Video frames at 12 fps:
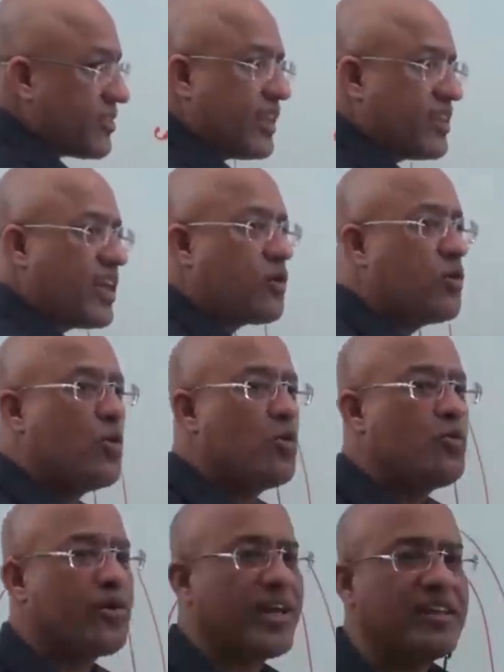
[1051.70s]
cells are
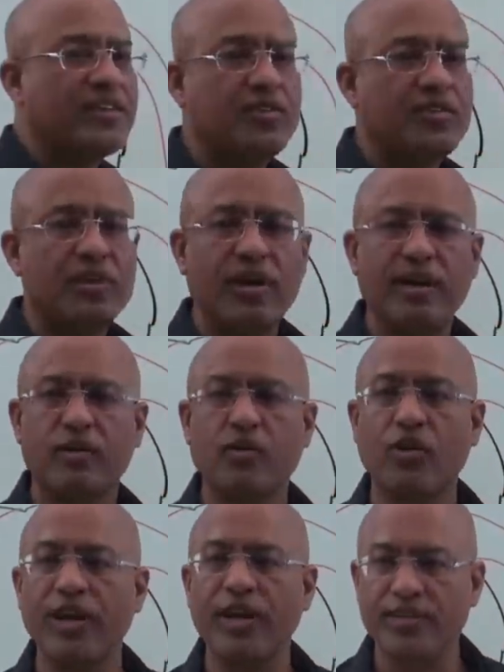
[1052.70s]

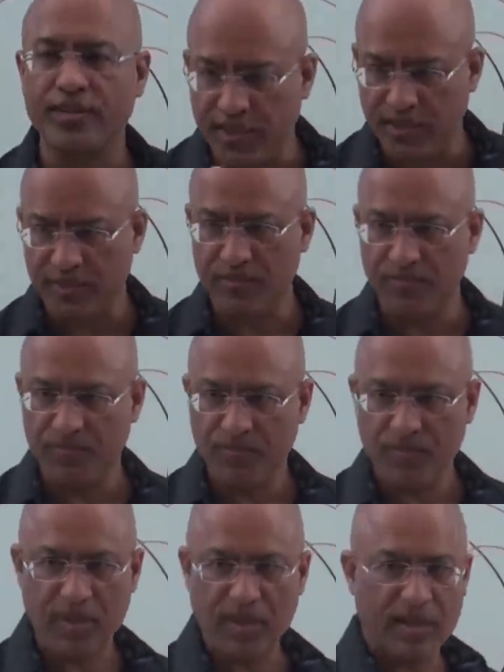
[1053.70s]
fenestrated.
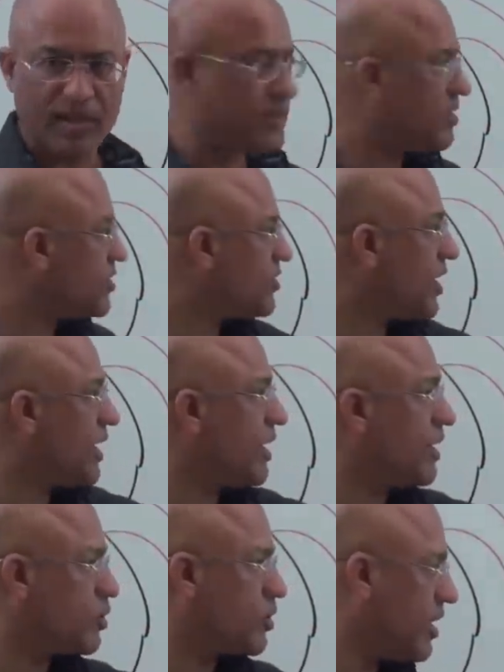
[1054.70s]
These
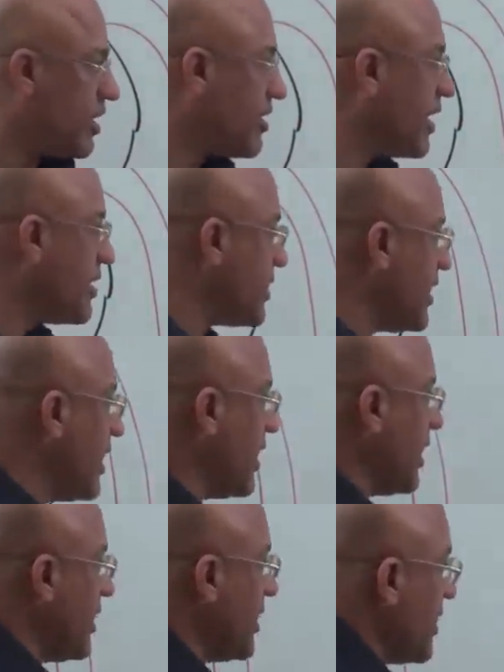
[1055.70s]
endothelial cells
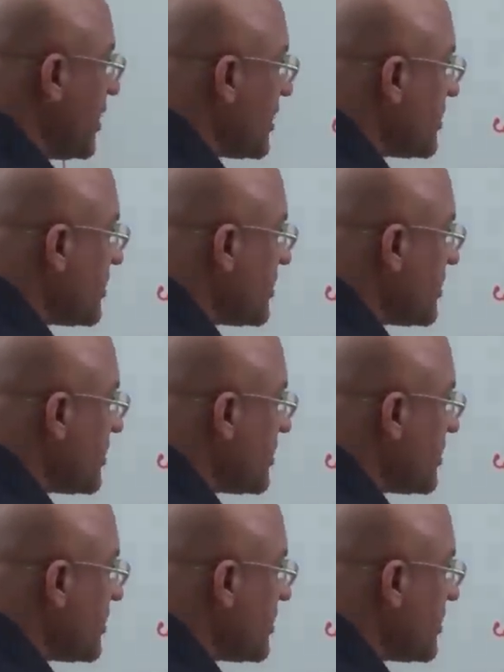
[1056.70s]
here,